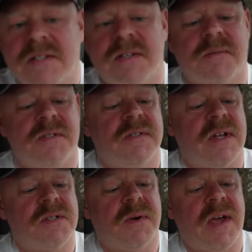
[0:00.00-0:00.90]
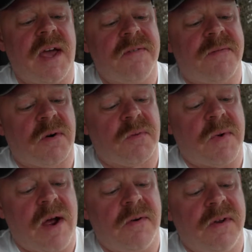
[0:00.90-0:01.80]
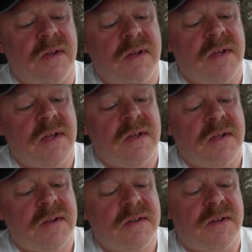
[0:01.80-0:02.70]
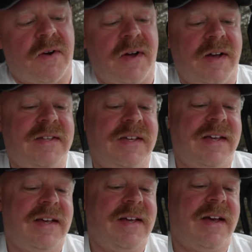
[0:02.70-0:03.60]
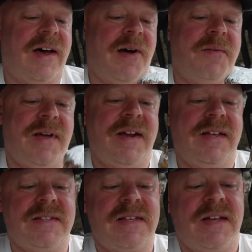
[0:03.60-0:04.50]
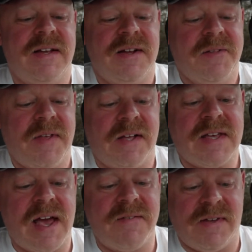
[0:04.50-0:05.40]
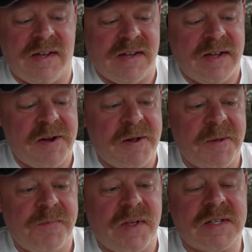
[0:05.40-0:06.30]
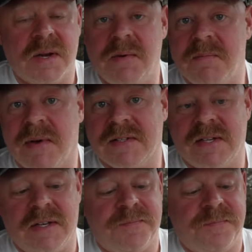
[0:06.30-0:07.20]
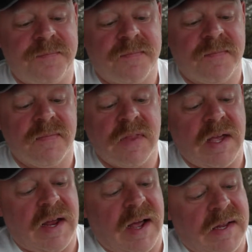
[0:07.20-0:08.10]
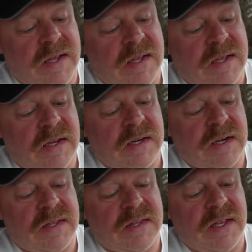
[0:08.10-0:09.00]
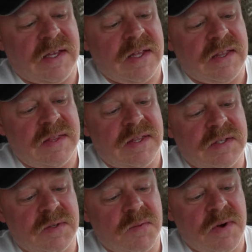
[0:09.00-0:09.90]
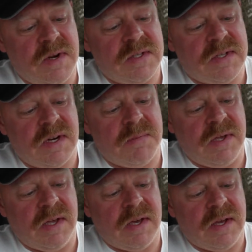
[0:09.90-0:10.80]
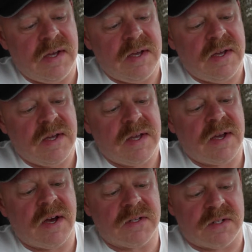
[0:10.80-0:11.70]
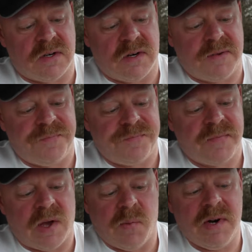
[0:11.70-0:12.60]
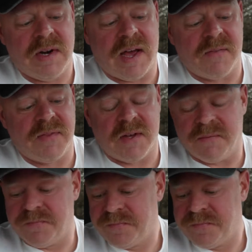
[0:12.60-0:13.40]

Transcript: that's a, that's okay for a round donut. Um, it is, it's heavy, it's going to be messy. And I think this one is going to be custard. I wanted to have the